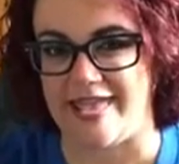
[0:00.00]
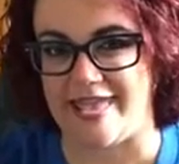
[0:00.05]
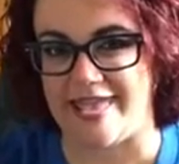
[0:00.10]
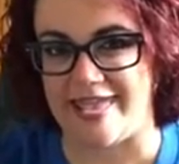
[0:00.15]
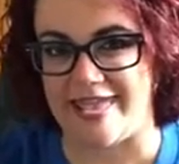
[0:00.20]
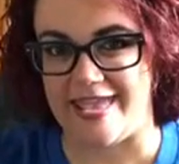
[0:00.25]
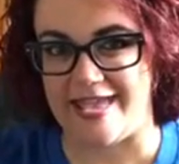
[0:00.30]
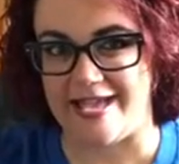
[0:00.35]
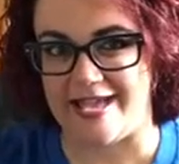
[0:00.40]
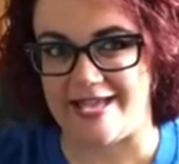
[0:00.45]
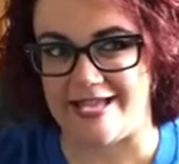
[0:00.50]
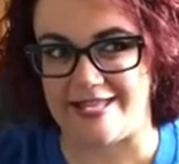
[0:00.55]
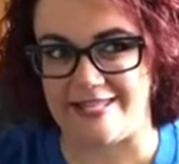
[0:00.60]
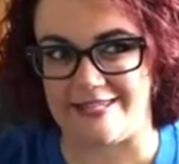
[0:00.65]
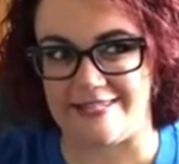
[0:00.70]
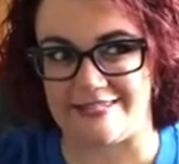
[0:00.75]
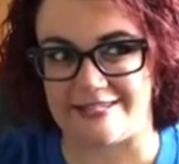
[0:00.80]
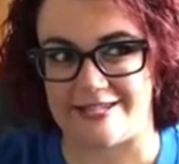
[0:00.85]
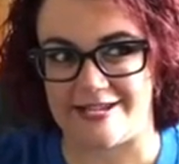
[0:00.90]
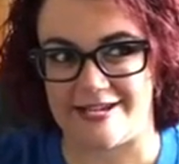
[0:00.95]

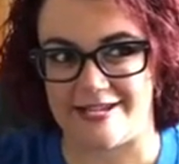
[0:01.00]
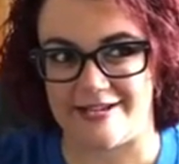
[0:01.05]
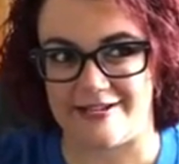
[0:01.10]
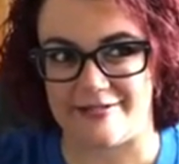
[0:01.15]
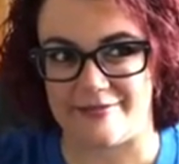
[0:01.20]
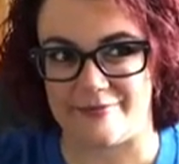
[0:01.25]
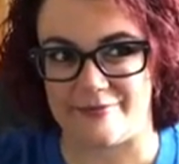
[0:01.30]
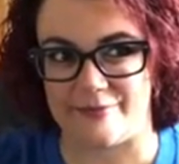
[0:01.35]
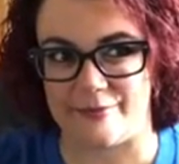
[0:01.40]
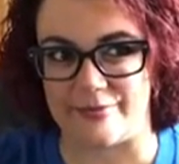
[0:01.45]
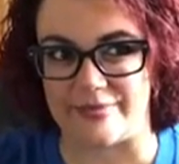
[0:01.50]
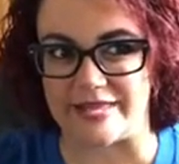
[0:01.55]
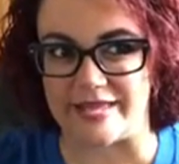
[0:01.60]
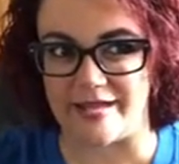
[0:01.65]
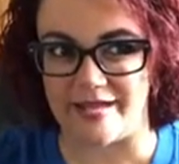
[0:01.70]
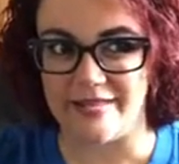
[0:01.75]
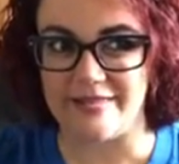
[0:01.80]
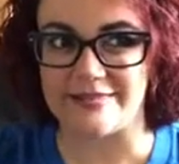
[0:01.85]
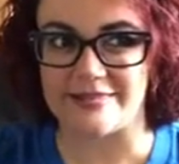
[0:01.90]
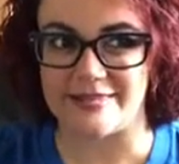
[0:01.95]
And
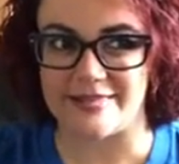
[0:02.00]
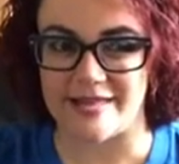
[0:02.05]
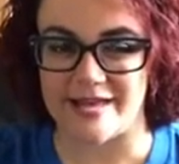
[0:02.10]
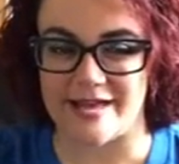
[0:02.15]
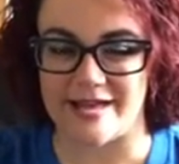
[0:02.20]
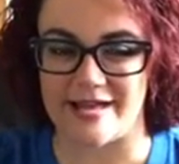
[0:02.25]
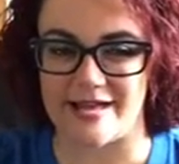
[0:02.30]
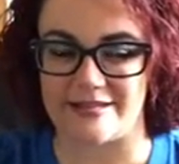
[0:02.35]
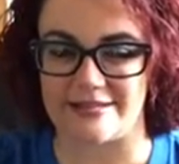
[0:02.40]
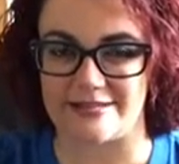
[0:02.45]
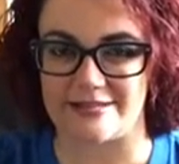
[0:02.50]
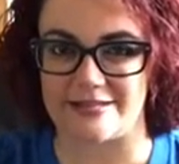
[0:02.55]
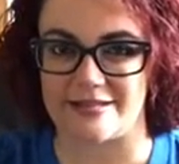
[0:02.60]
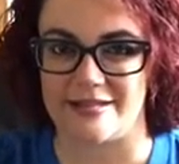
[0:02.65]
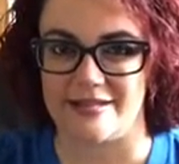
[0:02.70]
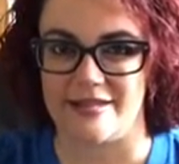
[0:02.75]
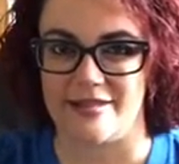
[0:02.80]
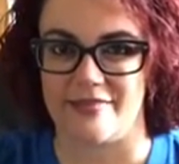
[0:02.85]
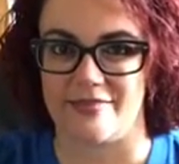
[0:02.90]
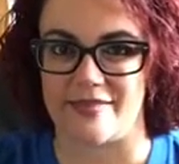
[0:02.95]
because of that,
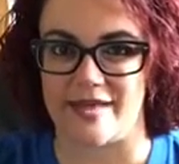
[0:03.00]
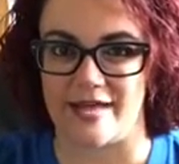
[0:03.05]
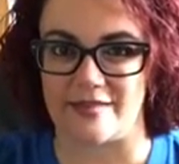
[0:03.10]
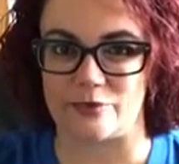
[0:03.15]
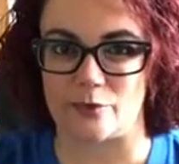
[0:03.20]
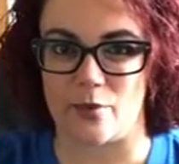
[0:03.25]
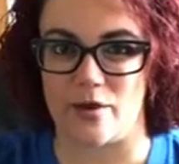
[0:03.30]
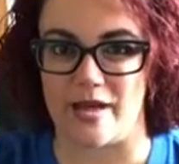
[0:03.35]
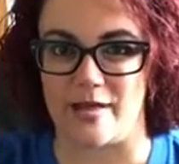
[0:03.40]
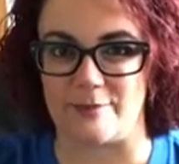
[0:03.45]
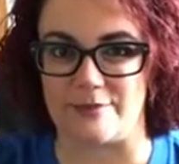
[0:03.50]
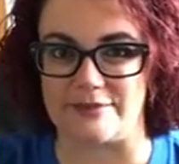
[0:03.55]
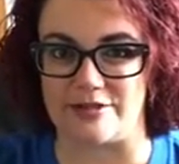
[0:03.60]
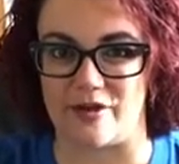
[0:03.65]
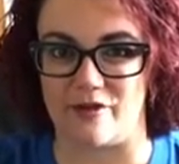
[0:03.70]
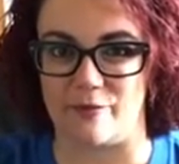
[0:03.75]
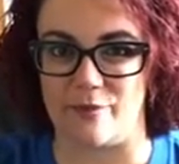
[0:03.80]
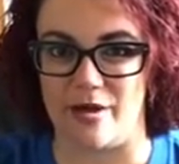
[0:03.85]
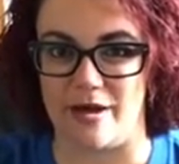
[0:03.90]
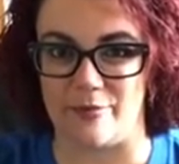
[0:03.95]
that's why I'm
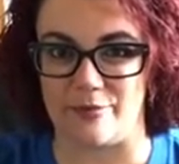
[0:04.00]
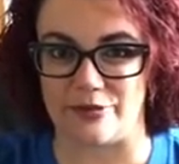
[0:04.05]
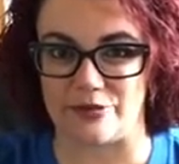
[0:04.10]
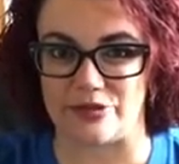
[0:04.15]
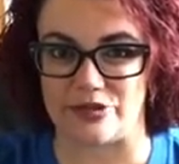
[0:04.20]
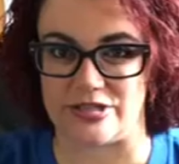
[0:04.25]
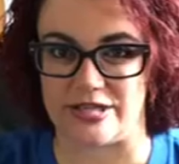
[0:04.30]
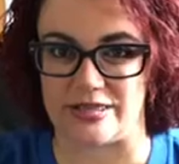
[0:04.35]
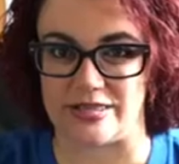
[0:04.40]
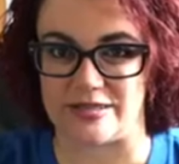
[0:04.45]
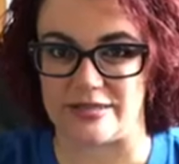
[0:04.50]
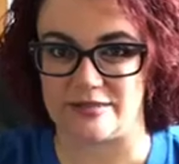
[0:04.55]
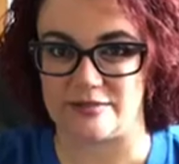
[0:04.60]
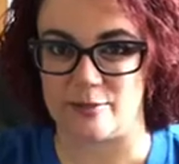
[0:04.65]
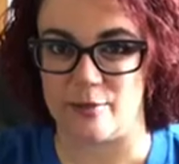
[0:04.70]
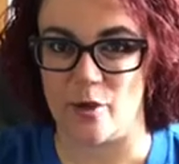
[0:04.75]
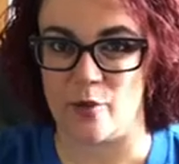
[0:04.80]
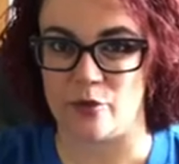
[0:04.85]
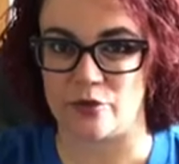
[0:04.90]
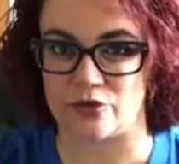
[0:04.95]
self-publishing this
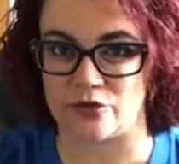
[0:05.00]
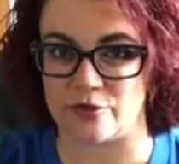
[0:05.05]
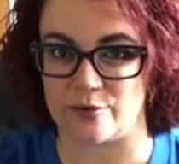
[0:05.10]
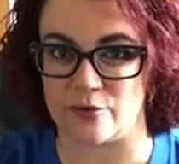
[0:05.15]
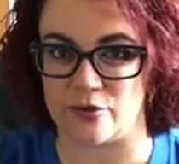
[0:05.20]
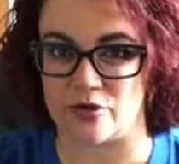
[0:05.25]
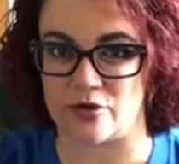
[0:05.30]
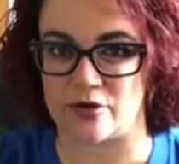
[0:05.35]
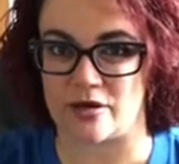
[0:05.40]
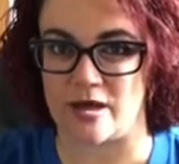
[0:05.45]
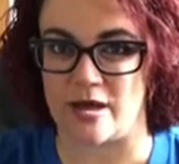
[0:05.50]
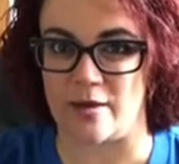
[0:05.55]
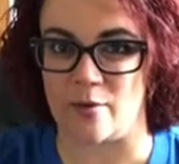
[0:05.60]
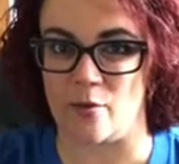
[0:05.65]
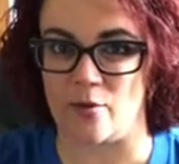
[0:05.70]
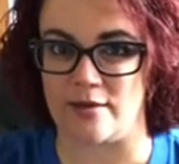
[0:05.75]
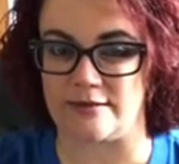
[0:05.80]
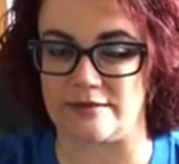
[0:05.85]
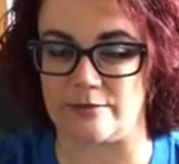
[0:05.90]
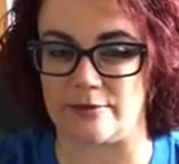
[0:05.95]
poetry book. I
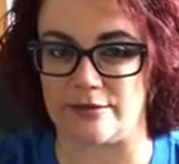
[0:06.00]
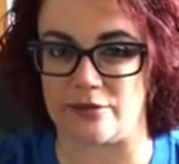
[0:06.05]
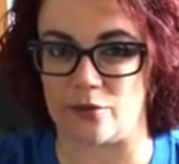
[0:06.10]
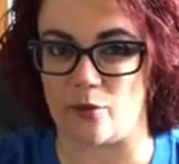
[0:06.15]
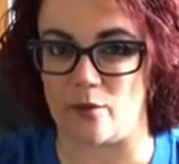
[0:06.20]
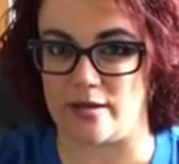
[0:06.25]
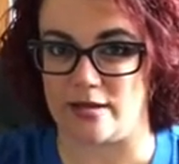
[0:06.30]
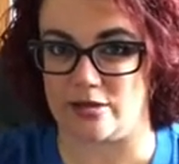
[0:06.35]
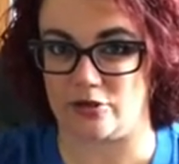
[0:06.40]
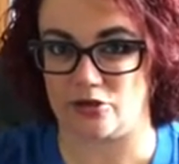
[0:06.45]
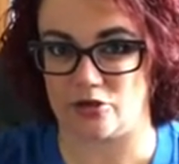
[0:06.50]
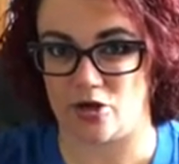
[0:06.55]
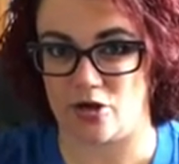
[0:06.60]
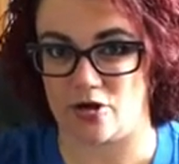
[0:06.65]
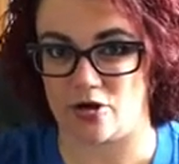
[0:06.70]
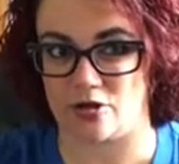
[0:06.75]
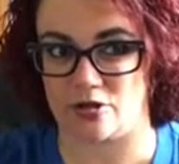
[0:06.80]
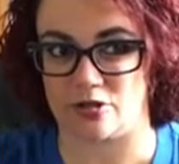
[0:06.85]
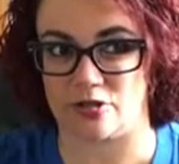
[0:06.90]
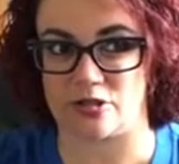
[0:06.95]
want to be the one in
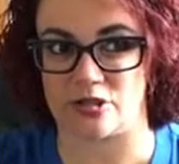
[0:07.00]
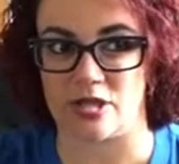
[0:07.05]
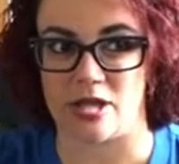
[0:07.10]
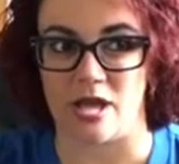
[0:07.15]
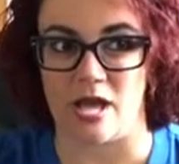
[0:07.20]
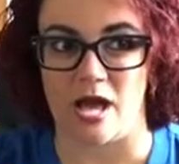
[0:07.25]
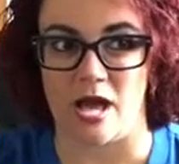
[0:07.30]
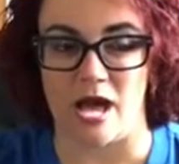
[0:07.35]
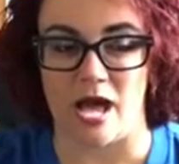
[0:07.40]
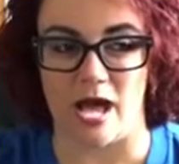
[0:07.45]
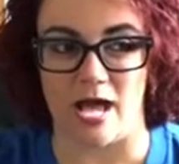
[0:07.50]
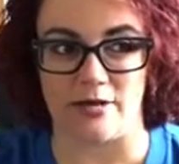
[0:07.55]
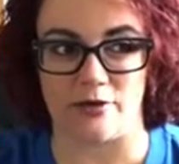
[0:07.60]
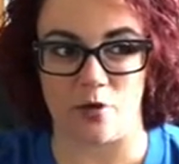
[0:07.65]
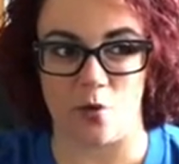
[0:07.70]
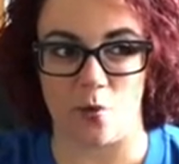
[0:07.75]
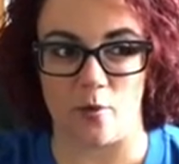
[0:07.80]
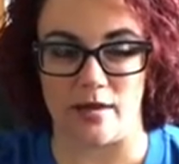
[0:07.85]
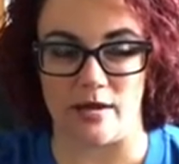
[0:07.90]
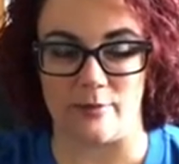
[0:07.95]
charge. I
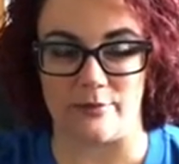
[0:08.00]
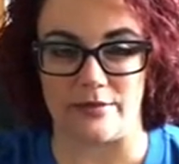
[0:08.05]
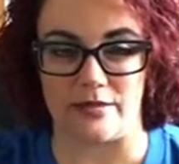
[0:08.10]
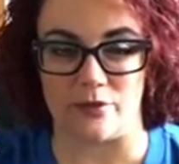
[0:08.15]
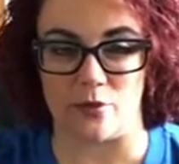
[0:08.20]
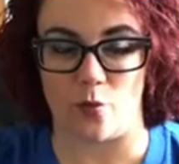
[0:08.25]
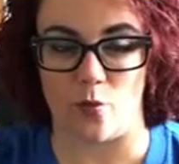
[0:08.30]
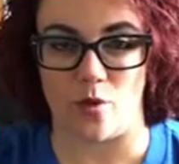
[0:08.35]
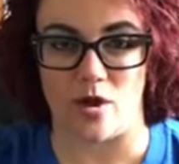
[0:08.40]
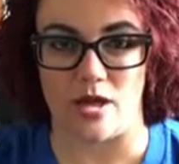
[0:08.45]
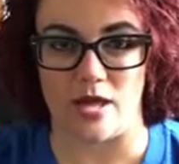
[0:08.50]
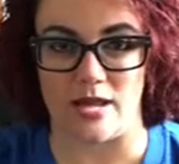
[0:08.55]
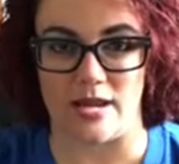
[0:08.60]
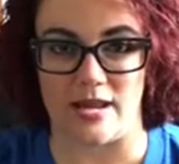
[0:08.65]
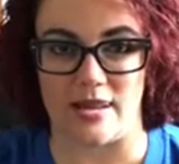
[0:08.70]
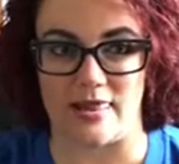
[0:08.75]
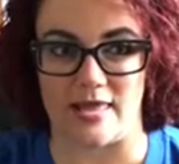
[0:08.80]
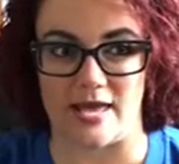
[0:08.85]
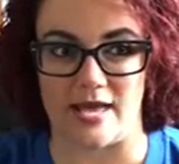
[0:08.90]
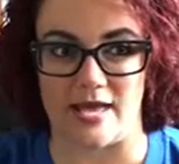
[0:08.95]
don't want to be the
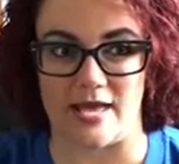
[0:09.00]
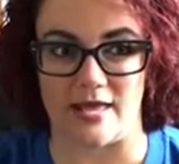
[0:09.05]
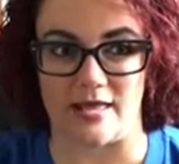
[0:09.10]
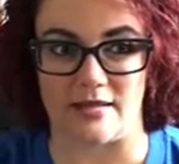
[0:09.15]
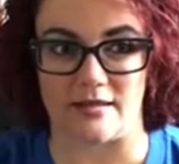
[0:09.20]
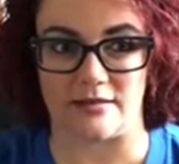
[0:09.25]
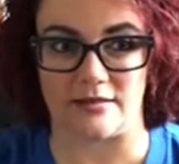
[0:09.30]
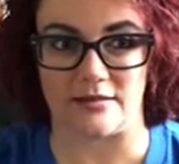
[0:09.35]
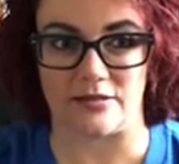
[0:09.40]
one that,